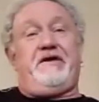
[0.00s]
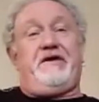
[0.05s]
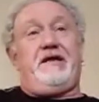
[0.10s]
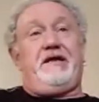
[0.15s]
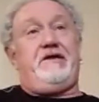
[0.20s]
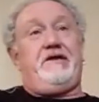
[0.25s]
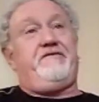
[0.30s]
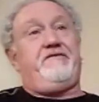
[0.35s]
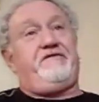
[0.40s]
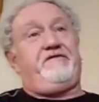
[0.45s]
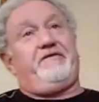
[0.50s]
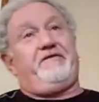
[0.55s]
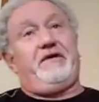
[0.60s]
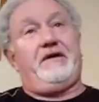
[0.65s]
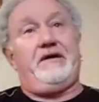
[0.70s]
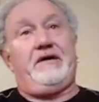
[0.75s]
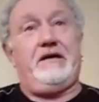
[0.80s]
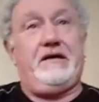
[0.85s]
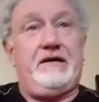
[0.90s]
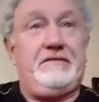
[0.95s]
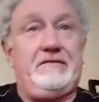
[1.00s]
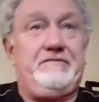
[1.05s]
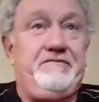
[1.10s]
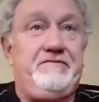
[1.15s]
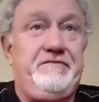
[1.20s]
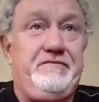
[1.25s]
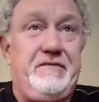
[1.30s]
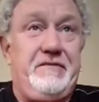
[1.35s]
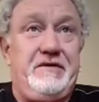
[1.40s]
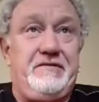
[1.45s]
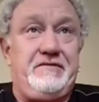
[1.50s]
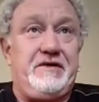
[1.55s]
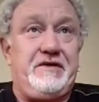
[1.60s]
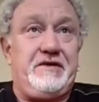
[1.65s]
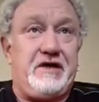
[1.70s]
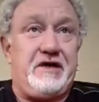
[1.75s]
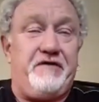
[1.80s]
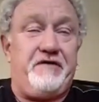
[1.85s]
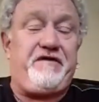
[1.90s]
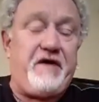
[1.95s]
enough,
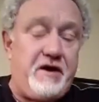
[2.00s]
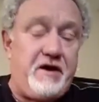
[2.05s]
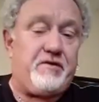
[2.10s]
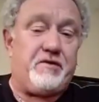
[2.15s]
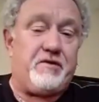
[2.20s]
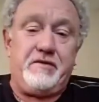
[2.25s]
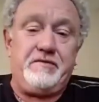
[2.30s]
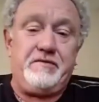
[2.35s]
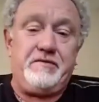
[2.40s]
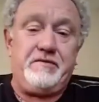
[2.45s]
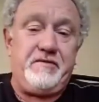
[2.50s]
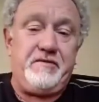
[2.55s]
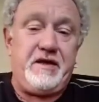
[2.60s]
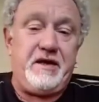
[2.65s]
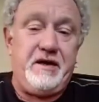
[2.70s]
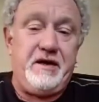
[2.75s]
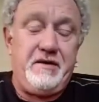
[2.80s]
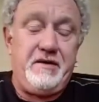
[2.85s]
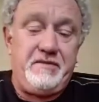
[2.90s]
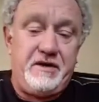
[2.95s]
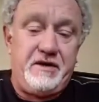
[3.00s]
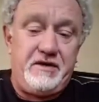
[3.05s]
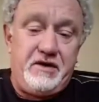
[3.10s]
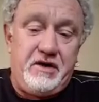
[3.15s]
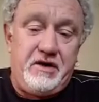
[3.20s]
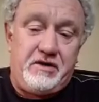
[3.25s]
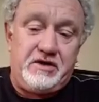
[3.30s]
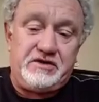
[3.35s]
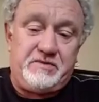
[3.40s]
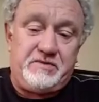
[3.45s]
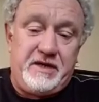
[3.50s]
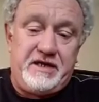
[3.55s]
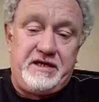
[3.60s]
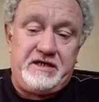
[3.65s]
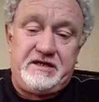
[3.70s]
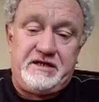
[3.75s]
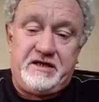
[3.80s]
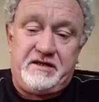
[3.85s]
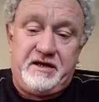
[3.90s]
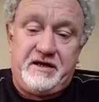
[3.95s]
a few, but not as many
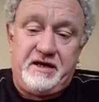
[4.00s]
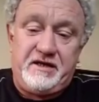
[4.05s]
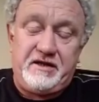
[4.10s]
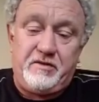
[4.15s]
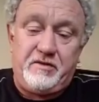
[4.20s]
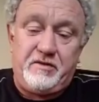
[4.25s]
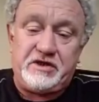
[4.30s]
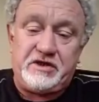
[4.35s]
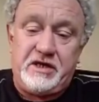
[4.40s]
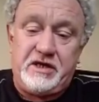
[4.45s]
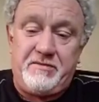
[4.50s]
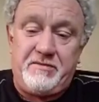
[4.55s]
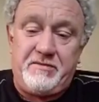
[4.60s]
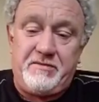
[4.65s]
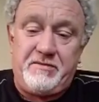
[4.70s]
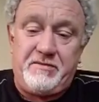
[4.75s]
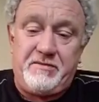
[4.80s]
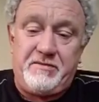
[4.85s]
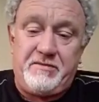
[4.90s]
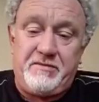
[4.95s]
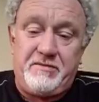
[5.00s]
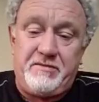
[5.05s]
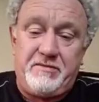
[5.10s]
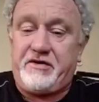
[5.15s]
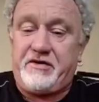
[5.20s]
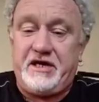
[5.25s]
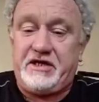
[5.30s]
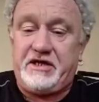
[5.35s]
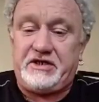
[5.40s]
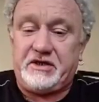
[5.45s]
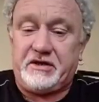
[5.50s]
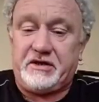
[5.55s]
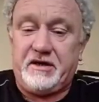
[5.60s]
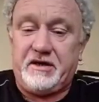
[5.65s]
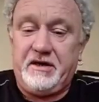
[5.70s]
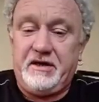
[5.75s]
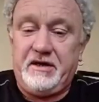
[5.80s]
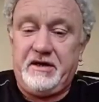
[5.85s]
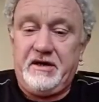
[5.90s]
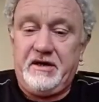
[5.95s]
as you'd think. There wasn't a mass migration
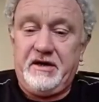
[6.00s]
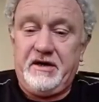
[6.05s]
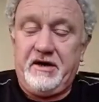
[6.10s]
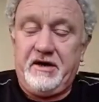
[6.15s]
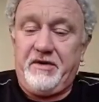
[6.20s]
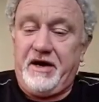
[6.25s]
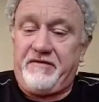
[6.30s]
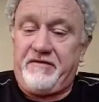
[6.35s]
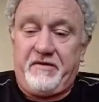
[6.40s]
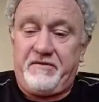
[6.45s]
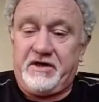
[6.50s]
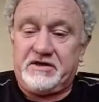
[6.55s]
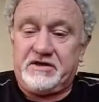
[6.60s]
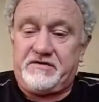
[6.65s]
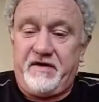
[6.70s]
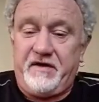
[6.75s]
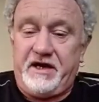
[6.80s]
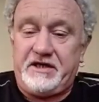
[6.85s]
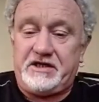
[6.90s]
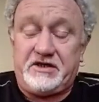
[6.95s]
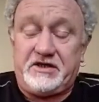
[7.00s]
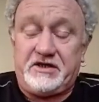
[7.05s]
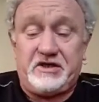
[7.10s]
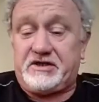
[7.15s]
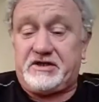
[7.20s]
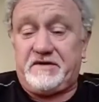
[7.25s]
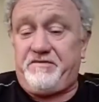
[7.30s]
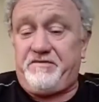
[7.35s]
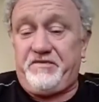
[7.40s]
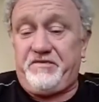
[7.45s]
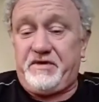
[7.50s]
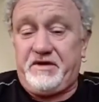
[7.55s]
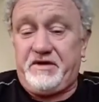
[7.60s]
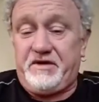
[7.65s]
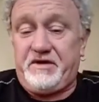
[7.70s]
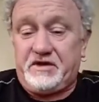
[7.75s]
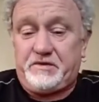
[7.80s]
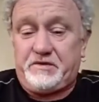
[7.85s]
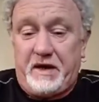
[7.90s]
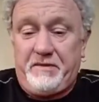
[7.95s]
away from those villages because those
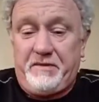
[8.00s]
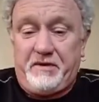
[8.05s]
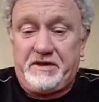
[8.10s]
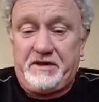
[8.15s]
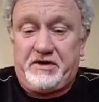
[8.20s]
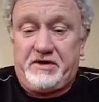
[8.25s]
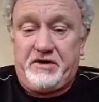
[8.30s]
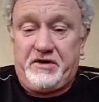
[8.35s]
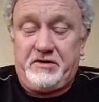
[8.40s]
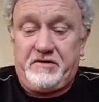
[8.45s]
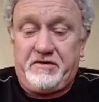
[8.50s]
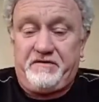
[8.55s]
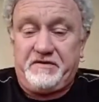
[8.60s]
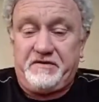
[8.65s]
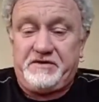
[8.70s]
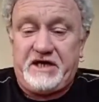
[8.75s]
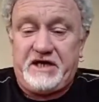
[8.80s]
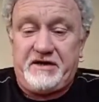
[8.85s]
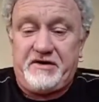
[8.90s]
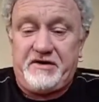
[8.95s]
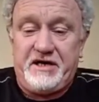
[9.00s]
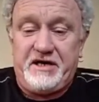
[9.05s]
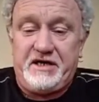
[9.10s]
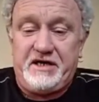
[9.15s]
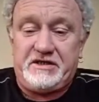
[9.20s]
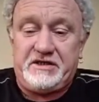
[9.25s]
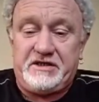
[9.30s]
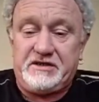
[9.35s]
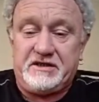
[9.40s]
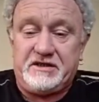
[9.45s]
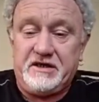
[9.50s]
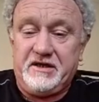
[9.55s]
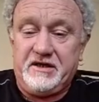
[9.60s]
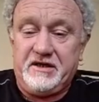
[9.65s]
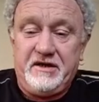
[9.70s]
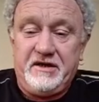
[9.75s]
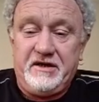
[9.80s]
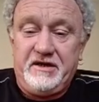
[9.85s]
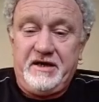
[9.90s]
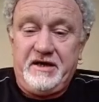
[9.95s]
people had grown up from generations
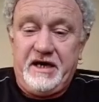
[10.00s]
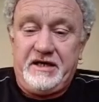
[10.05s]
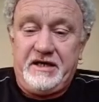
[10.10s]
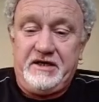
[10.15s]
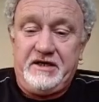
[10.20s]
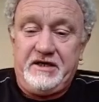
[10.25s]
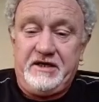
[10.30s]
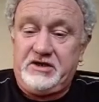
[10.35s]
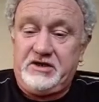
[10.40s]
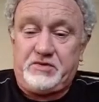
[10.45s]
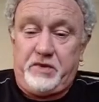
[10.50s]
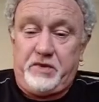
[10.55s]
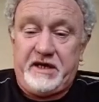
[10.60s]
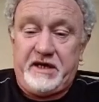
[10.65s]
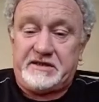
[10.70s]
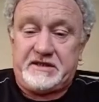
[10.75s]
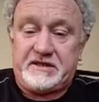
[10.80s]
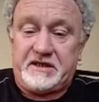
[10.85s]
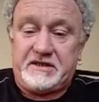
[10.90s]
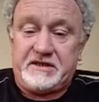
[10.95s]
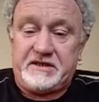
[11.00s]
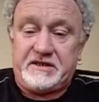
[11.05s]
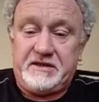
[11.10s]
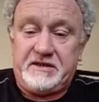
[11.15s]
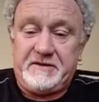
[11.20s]
in those places,